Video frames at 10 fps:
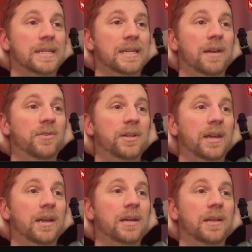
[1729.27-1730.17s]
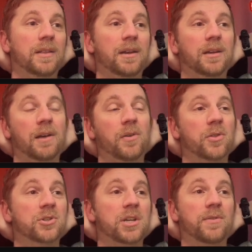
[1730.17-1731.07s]
every day, and then I have other
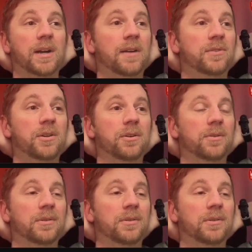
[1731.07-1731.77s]
stuff I have to do.